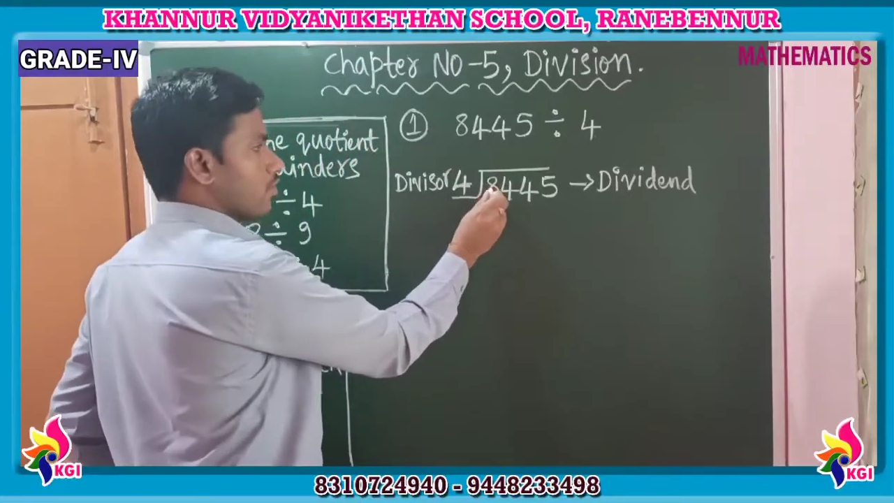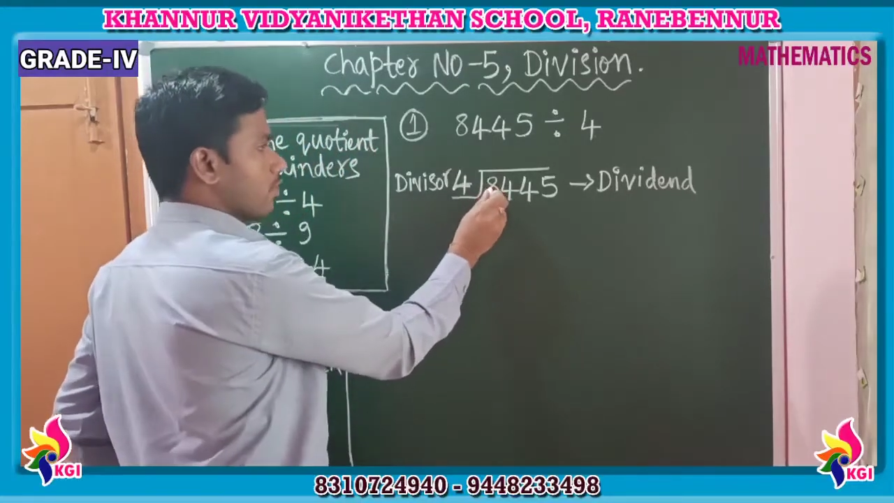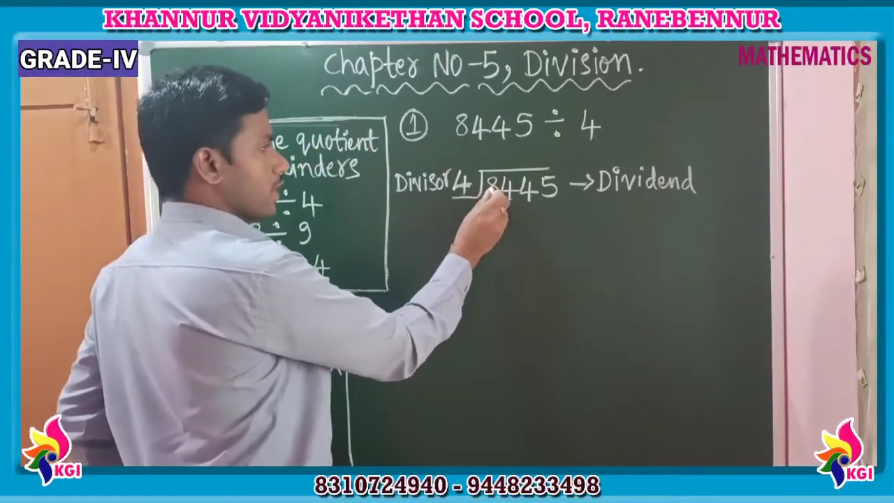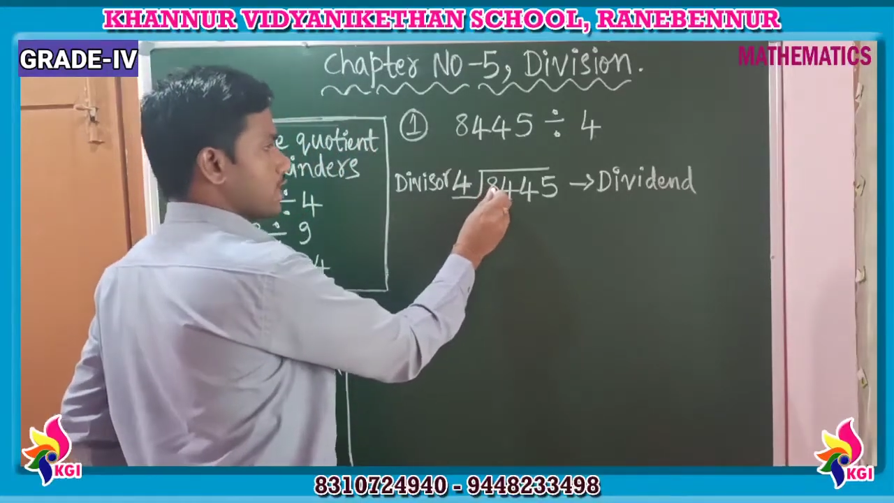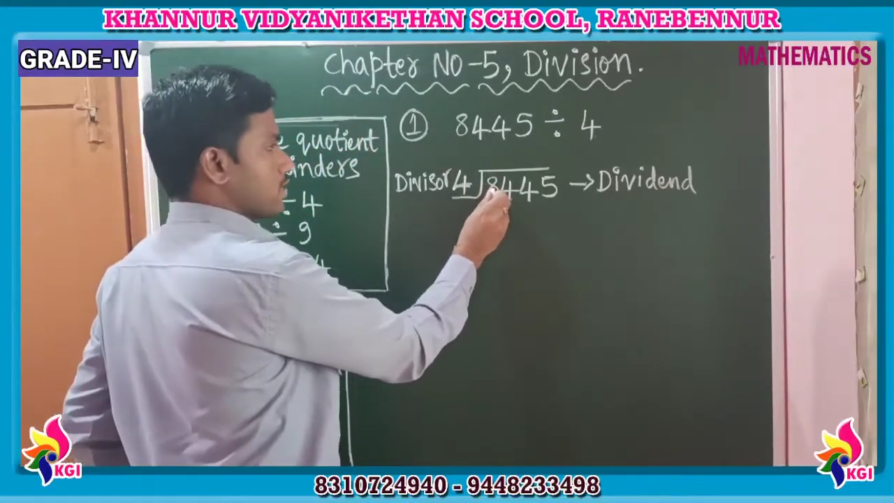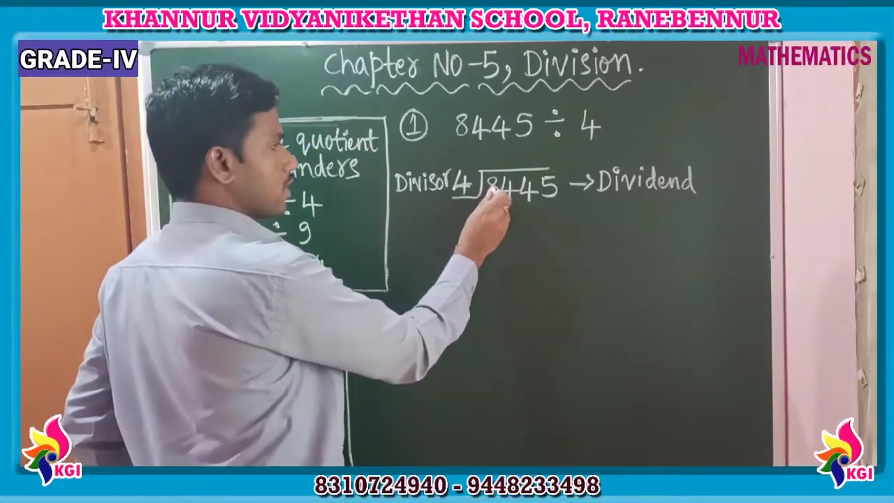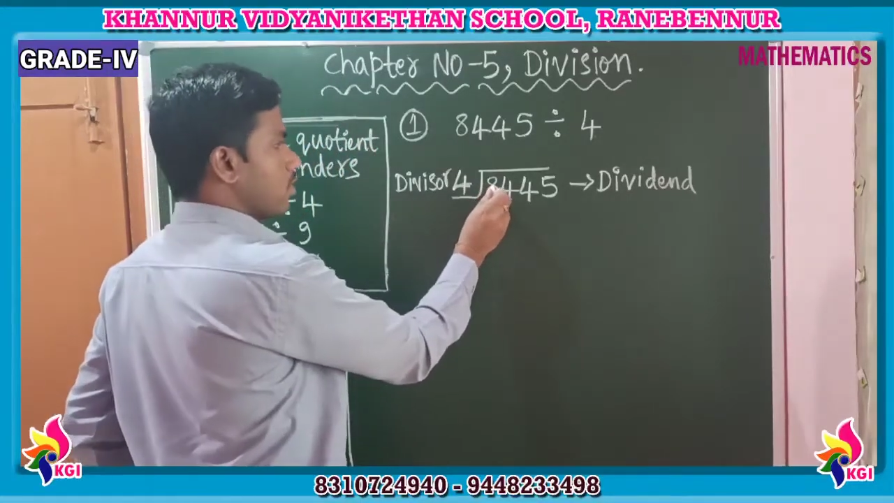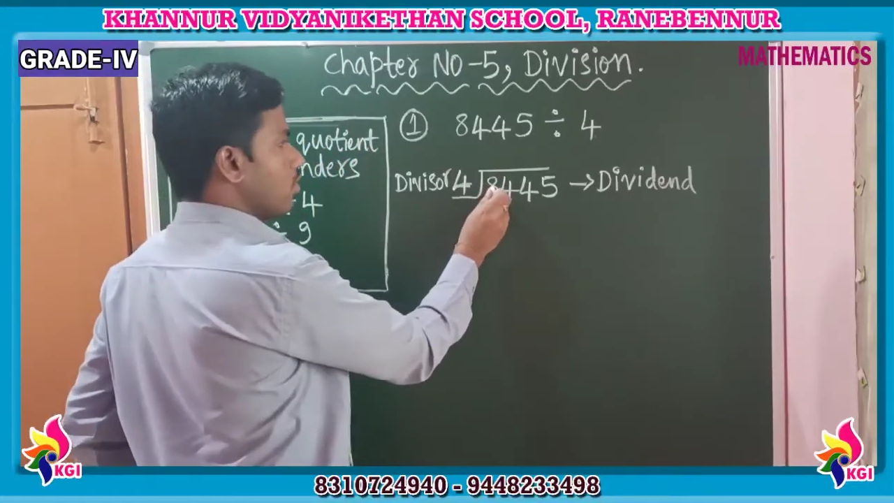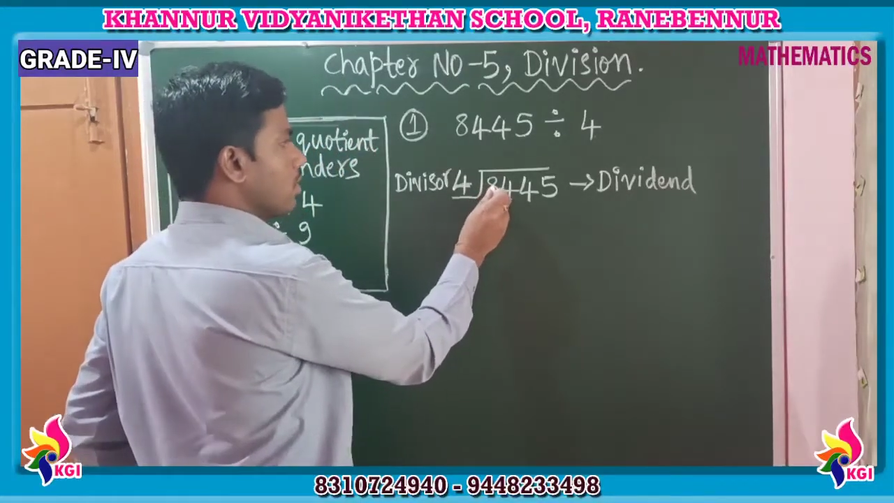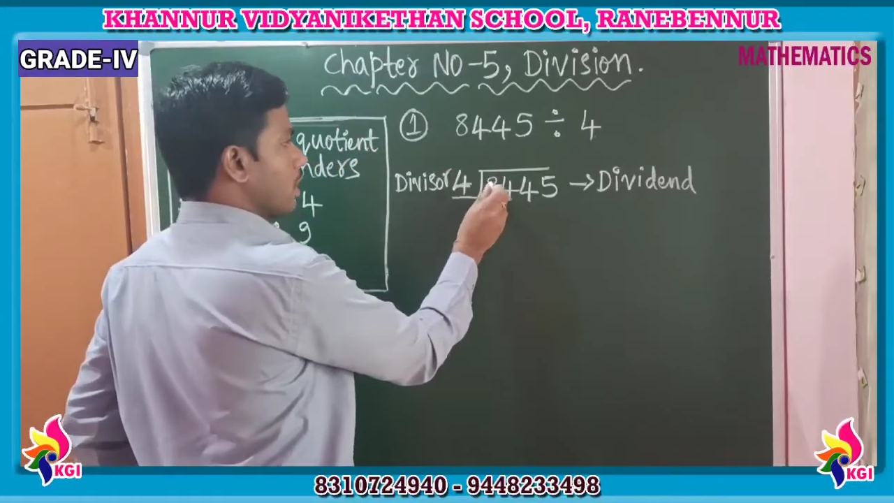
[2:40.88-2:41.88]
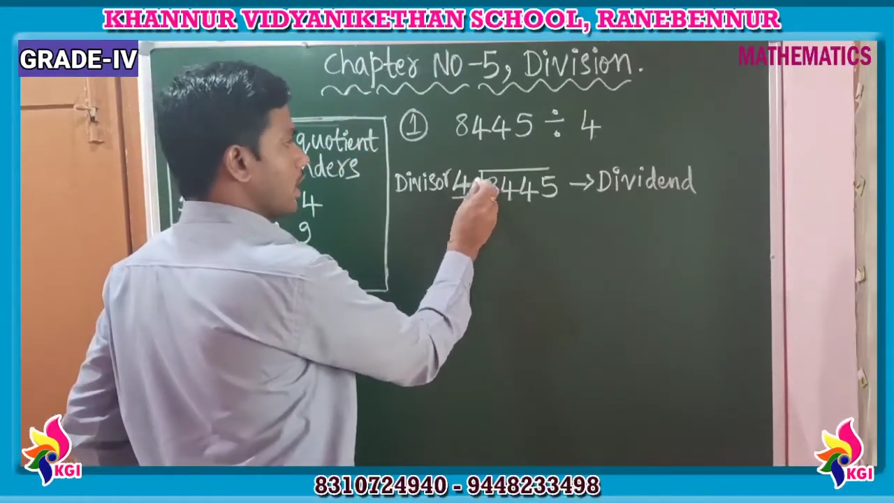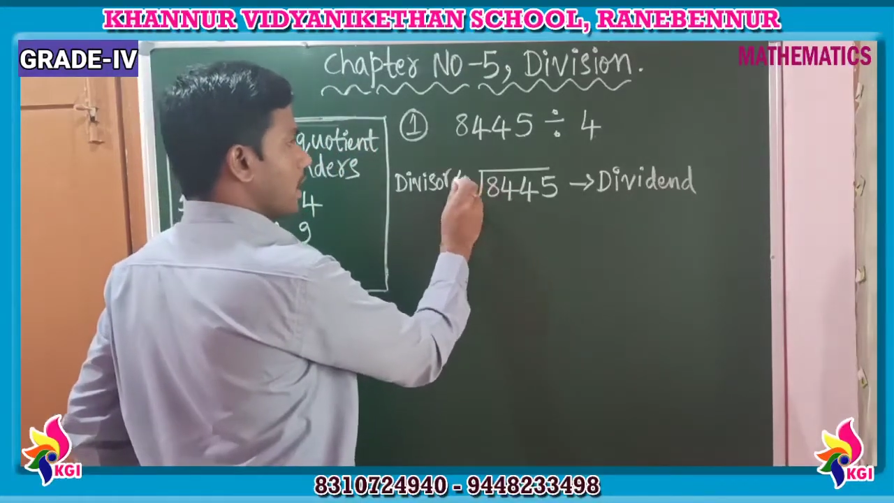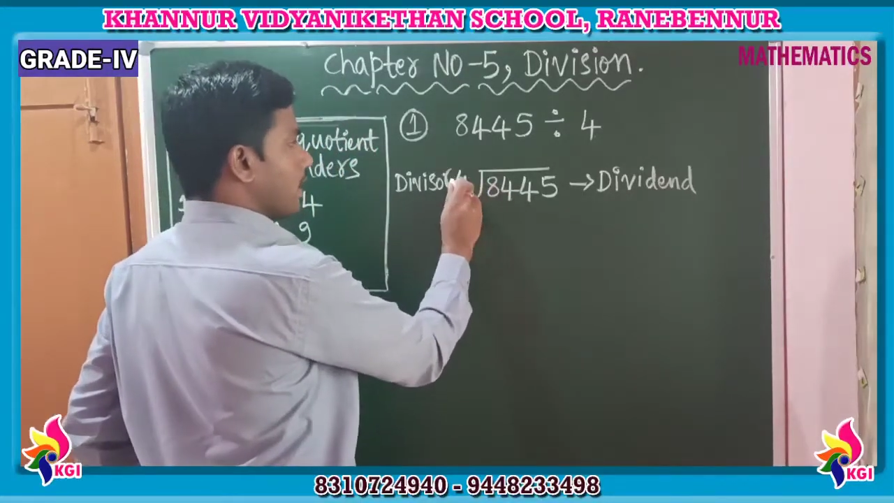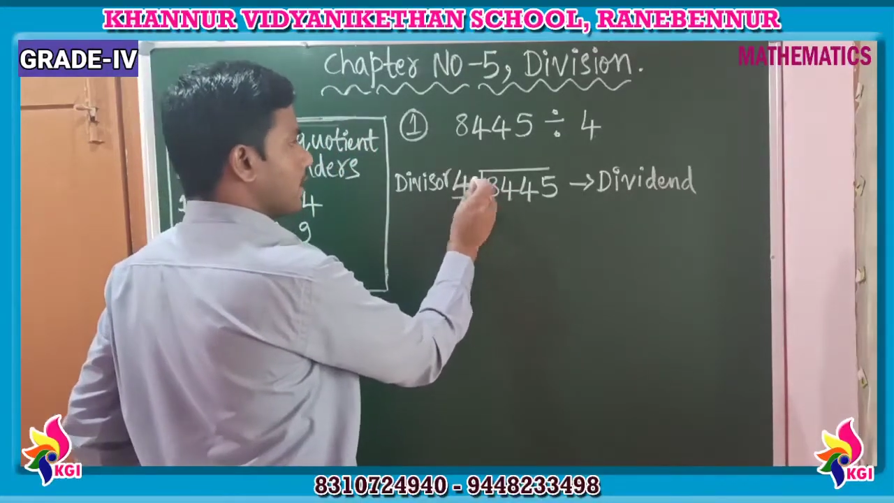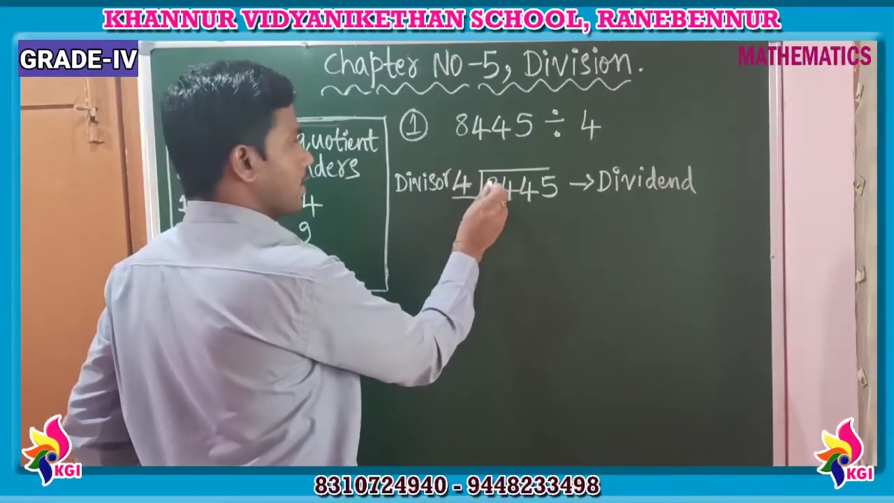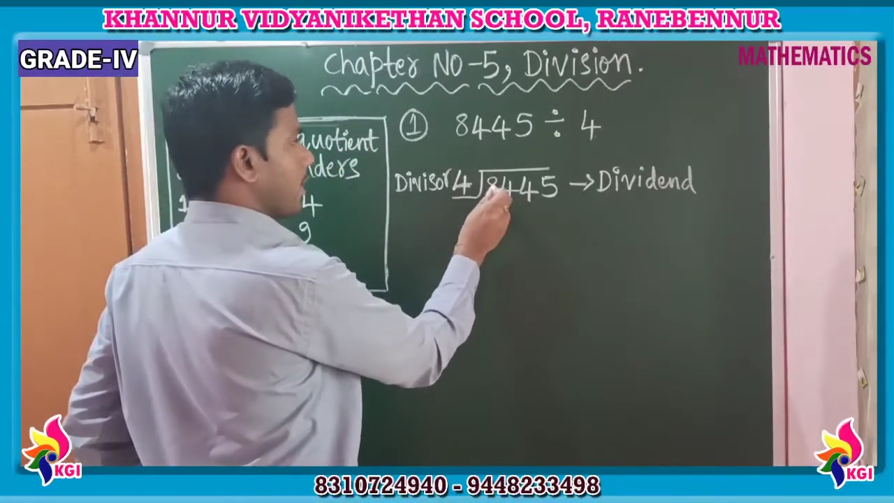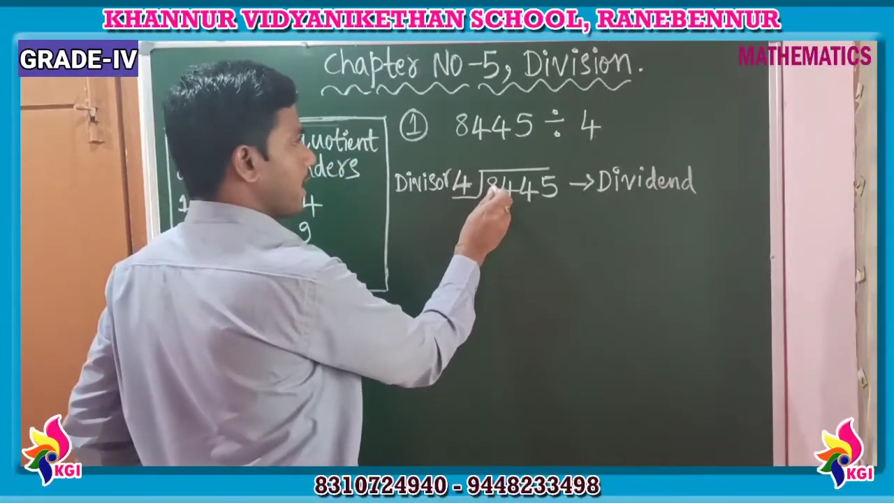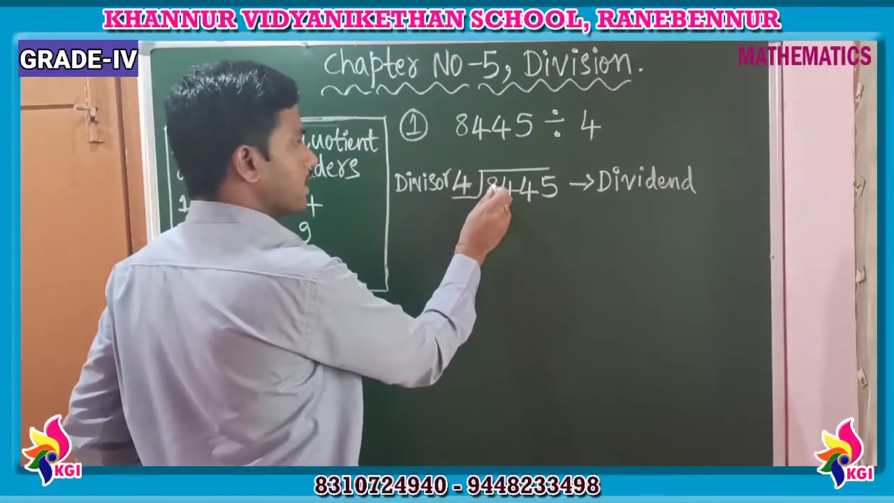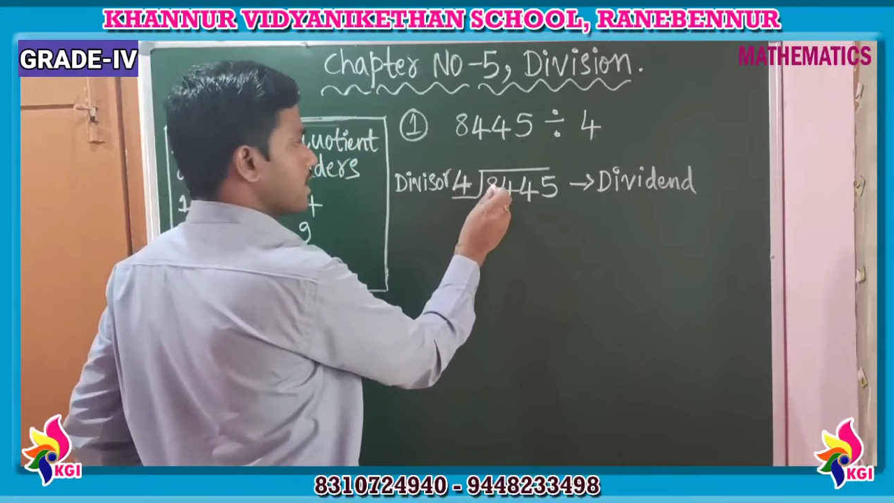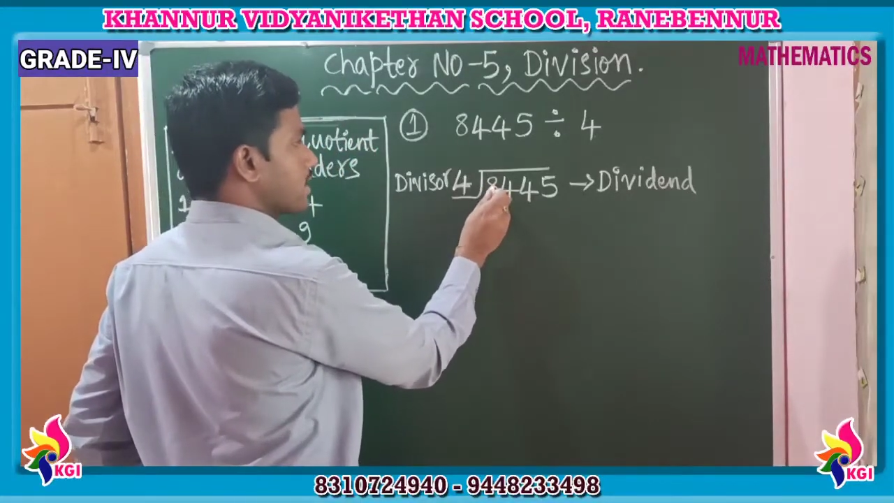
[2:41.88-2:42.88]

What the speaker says: Yes, now I will divide